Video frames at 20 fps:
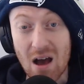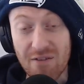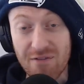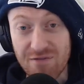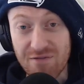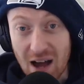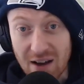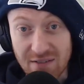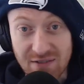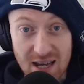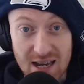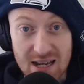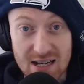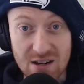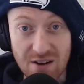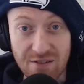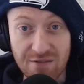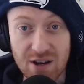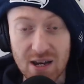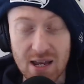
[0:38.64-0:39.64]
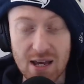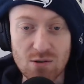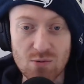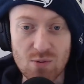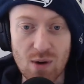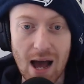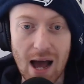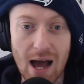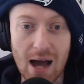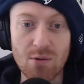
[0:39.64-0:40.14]
5 days of videos
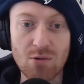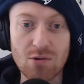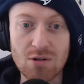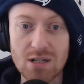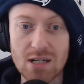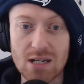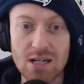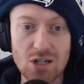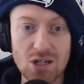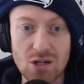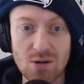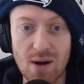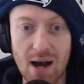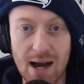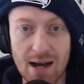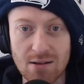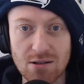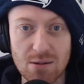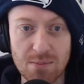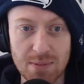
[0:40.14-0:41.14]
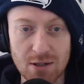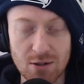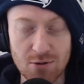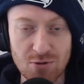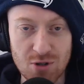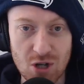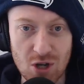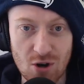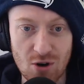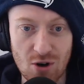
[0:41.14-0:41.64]
where I will teach you how to
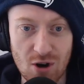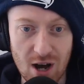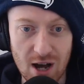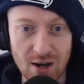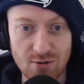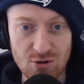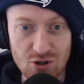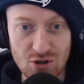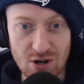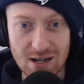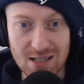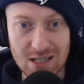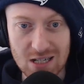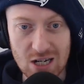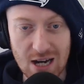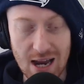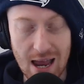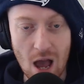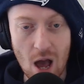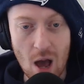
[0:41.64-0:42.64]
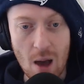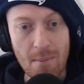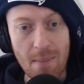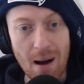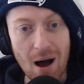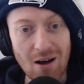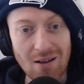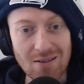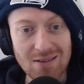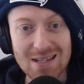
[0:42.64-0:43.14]
build your own strategy.
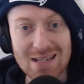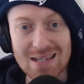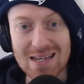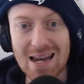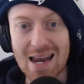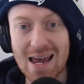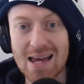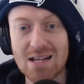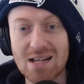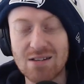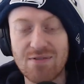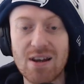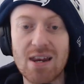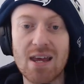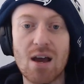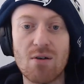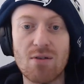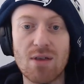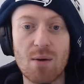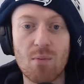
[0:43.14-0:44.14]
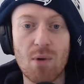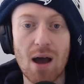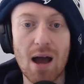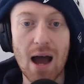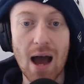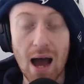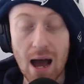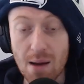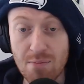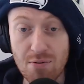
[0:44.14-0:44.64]
But on to today's video then, where
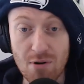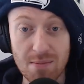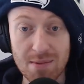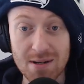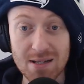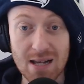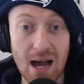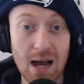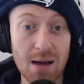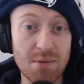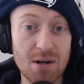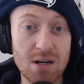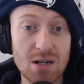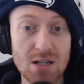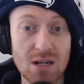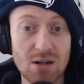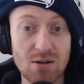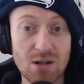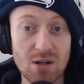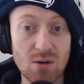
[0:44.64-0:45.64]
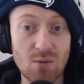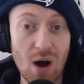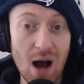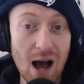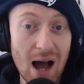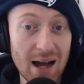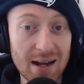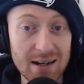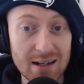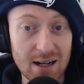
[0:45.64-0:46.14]
I promise I'm going to tell you what
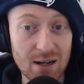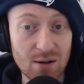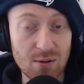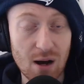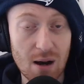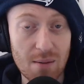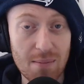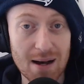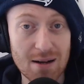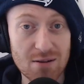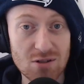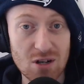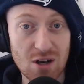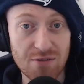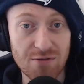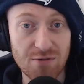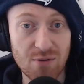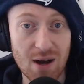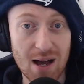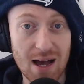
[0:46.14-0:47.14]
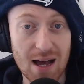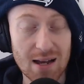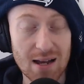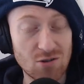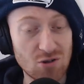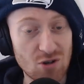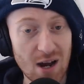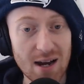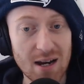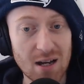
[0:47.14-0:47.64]
I know about software and
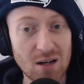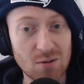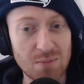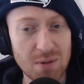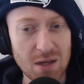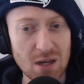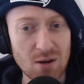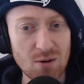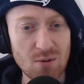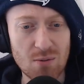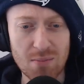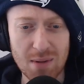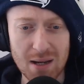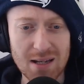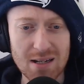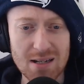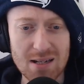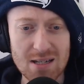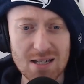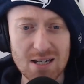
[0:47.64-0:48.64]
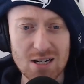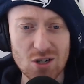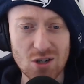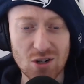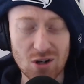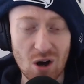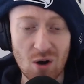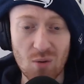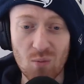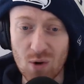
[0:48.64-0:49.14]
try and help you make a
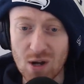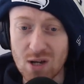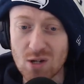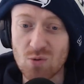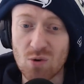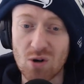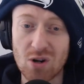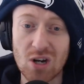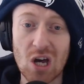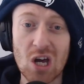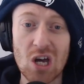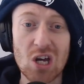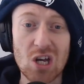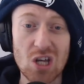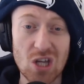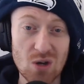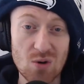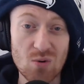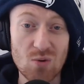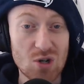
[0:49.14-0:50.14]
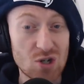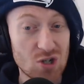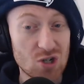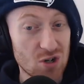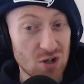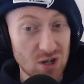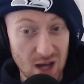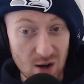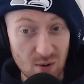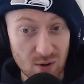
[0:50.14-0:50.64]
decision on which one you
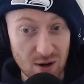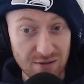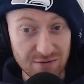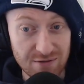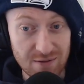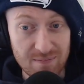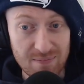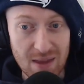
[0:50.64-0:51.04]
should go with.